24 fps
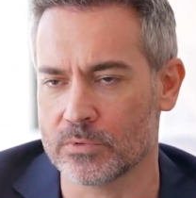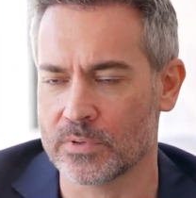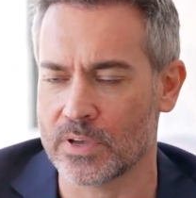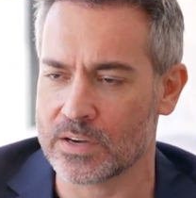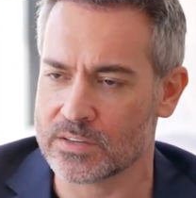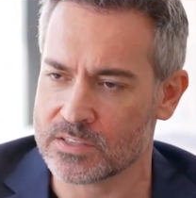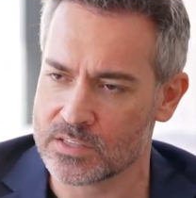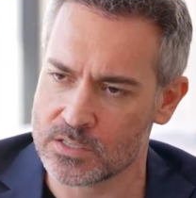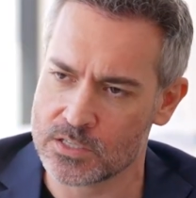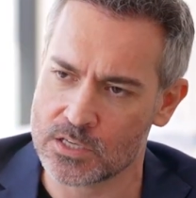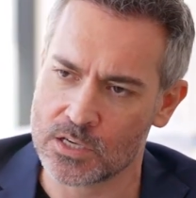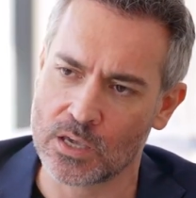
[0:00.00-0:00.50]

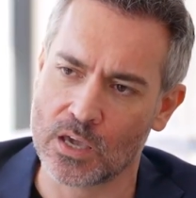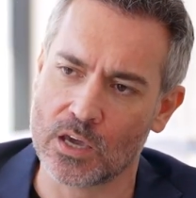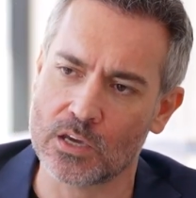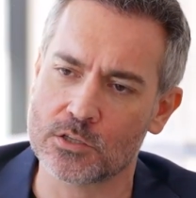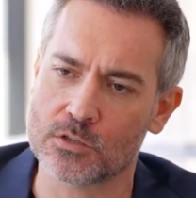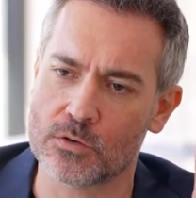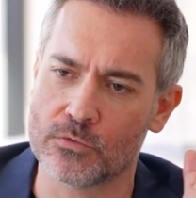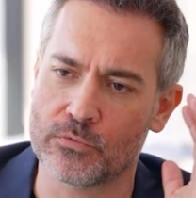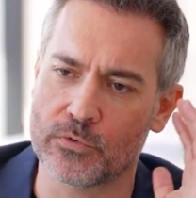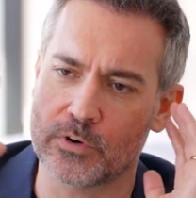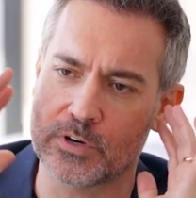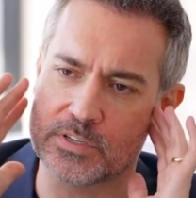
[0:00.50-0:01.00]
There's
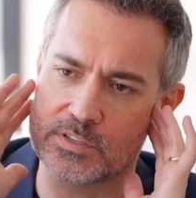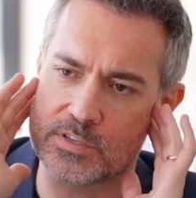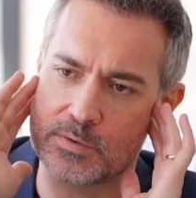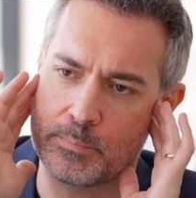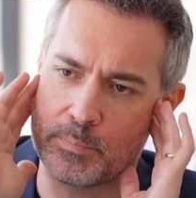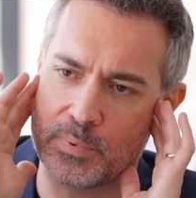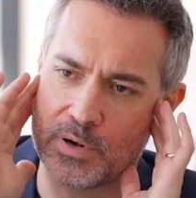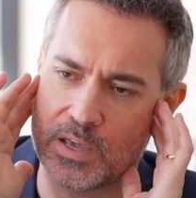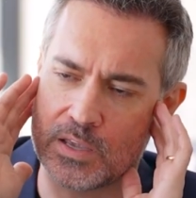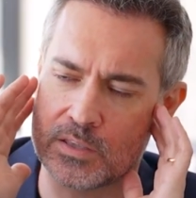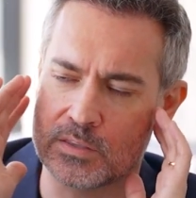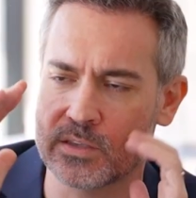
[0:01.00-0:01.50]
indication for
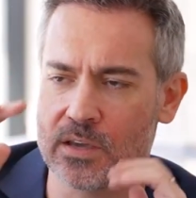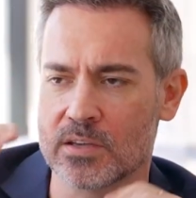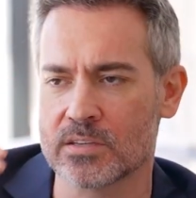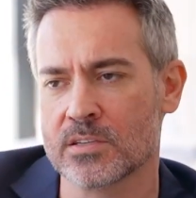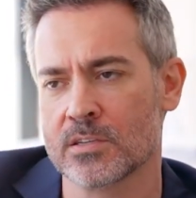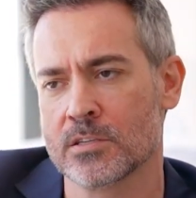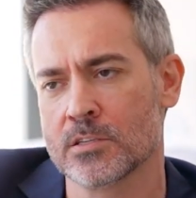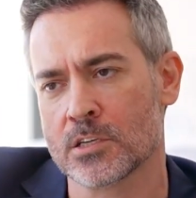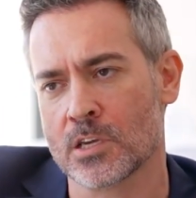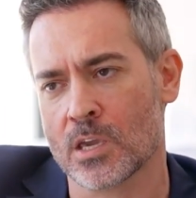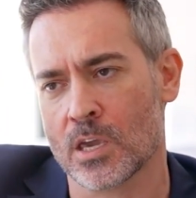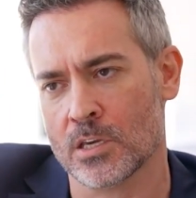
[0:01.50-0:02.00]
deep plane, there's
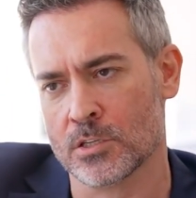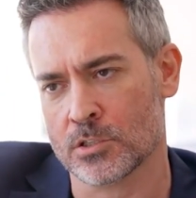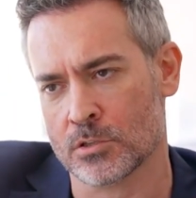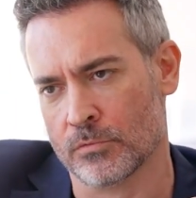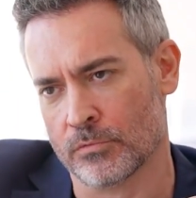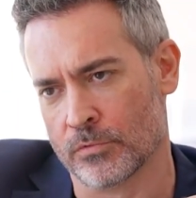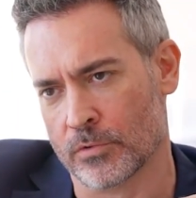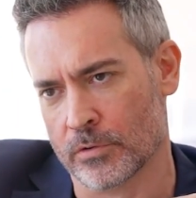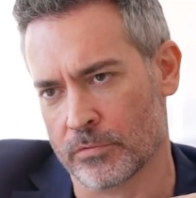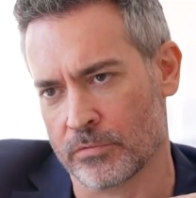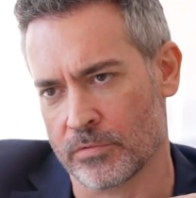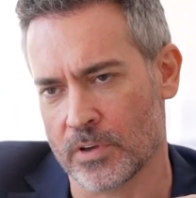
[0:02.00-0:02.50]

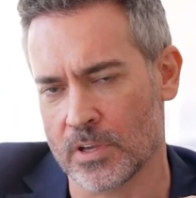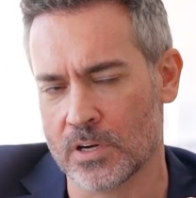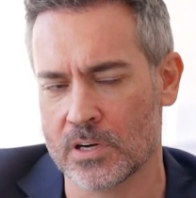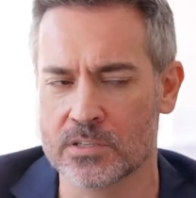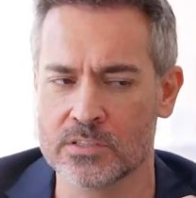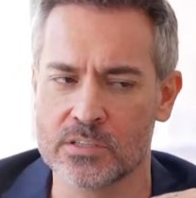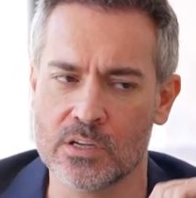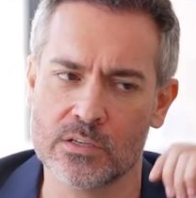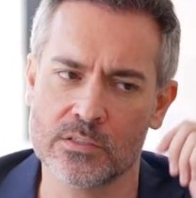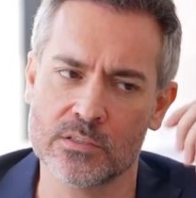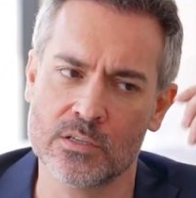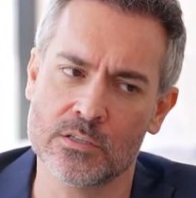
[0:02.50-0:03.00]
indication for
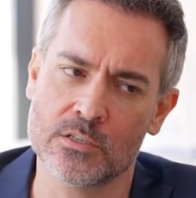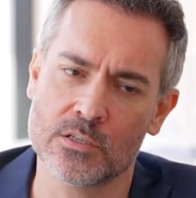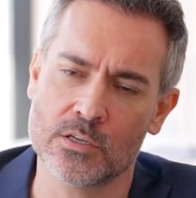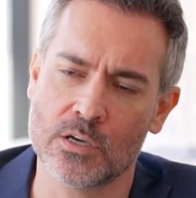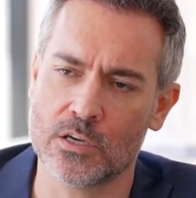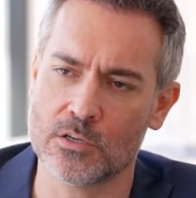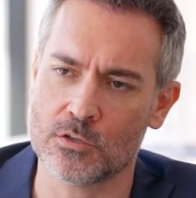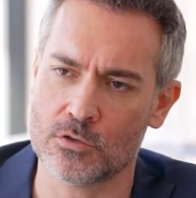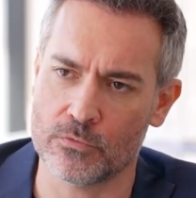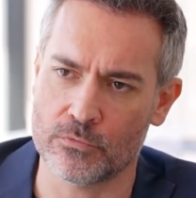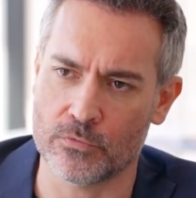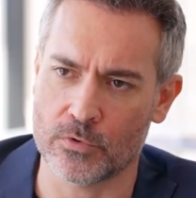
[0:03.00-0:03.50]
fillers, there's
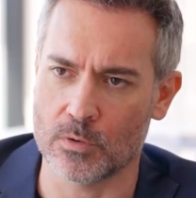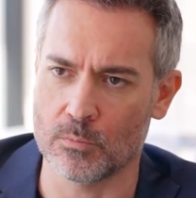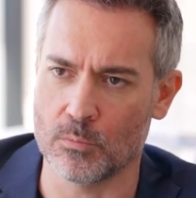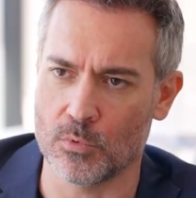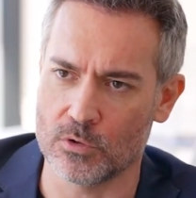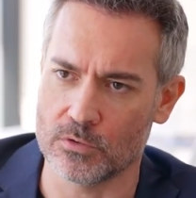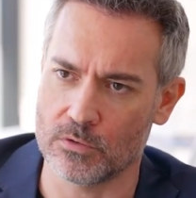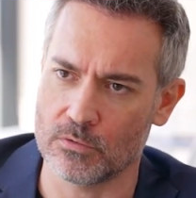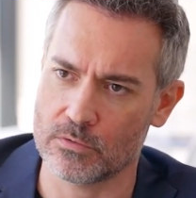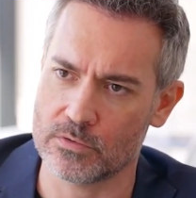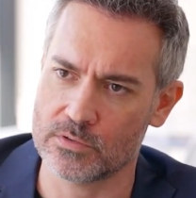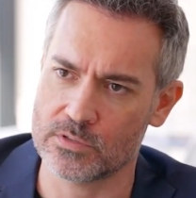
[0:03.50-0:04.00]
indication for
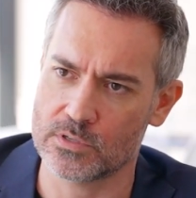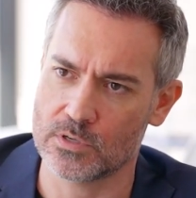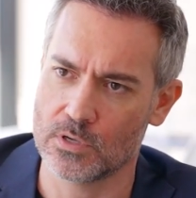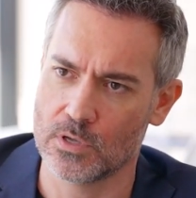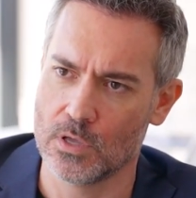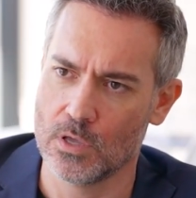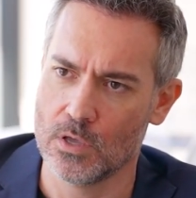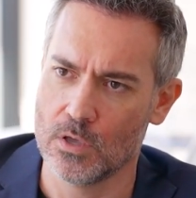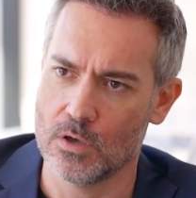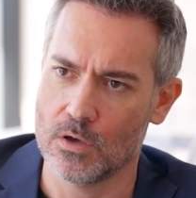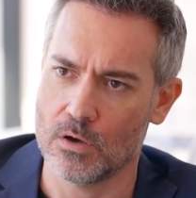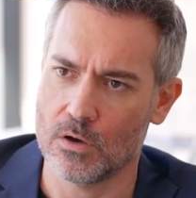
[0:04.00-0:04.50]
Botox,
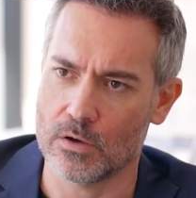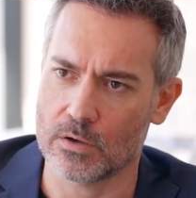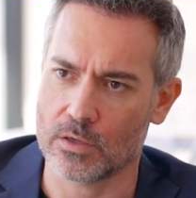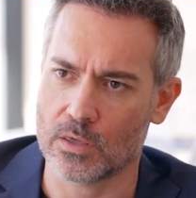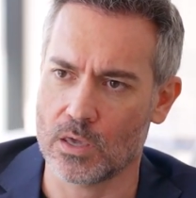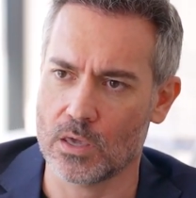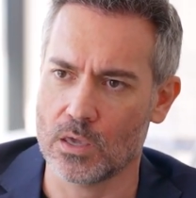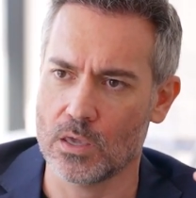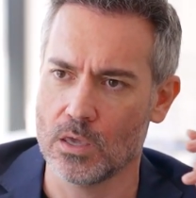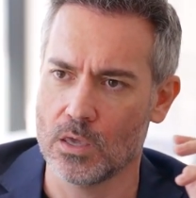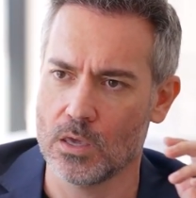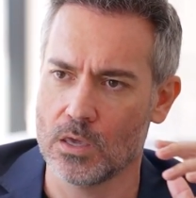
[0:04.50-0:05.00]

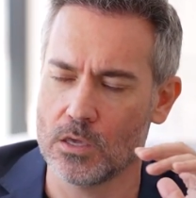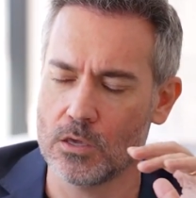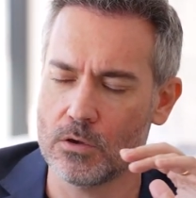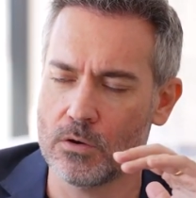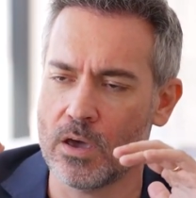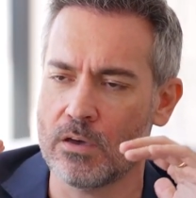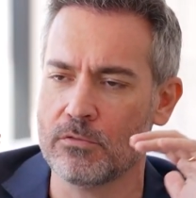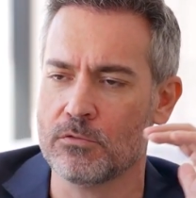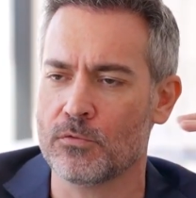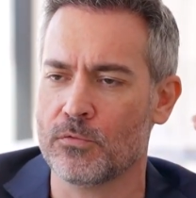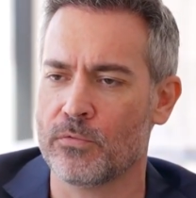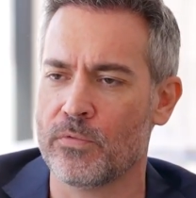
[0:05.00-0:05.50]
okay? You
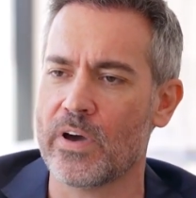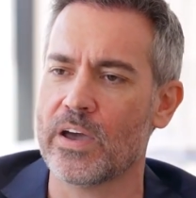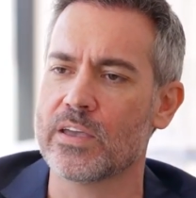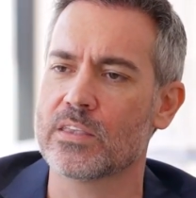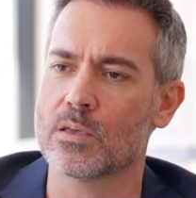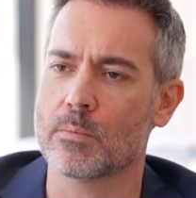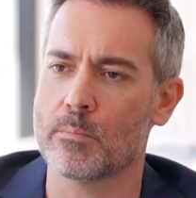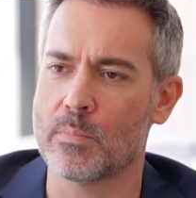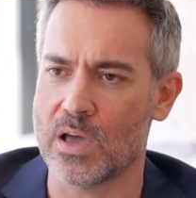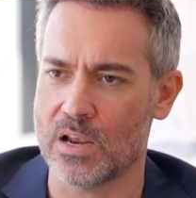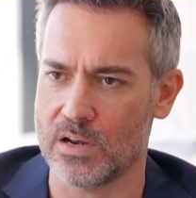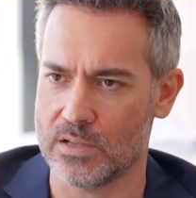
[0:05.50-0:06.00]
have to
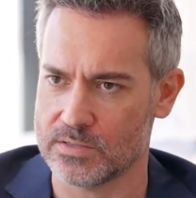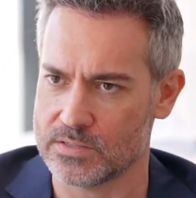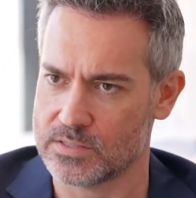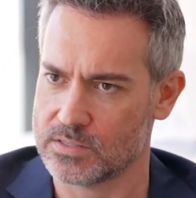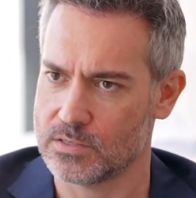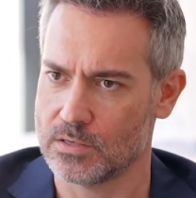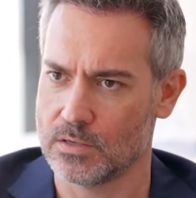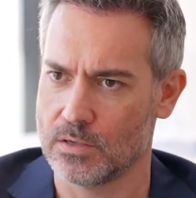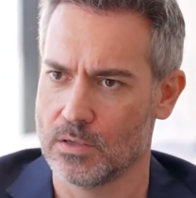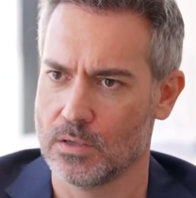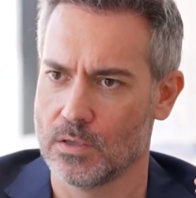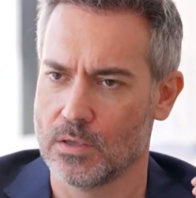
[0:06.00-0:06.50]
find a
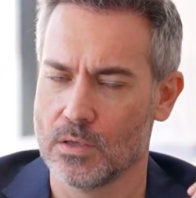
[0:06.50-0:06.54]
balance.